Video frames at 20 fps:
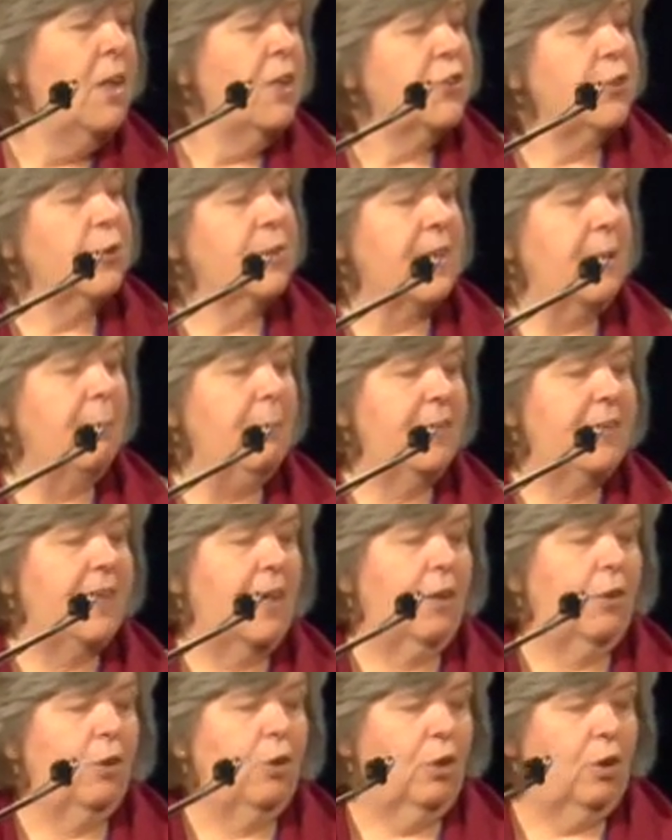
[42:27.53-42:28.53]
So some of
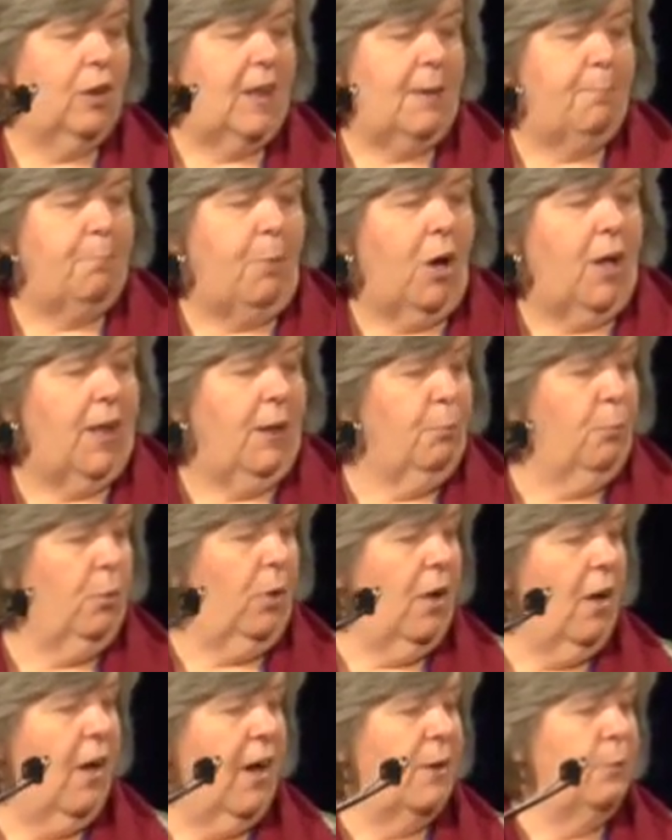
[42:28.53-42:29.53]
the early
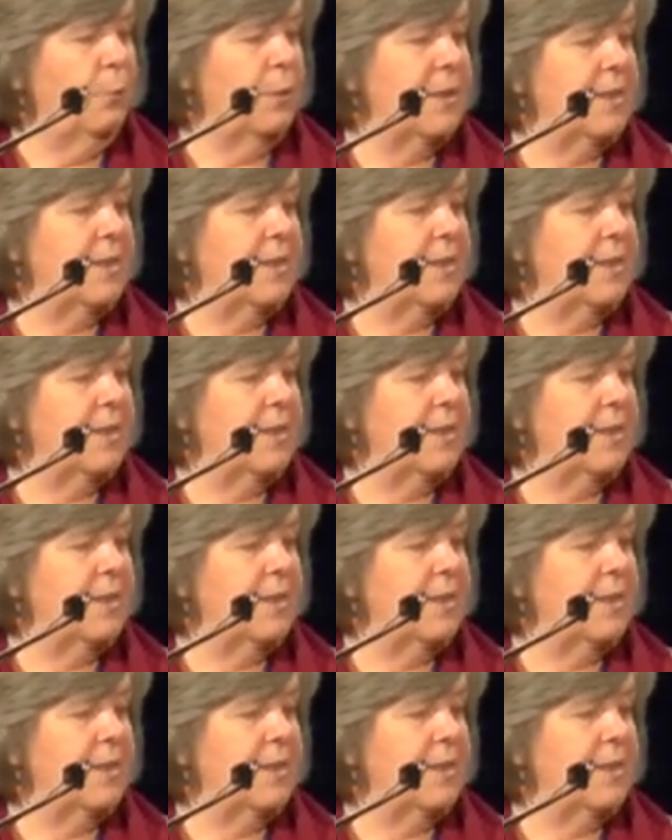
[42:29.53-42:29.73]
bottom line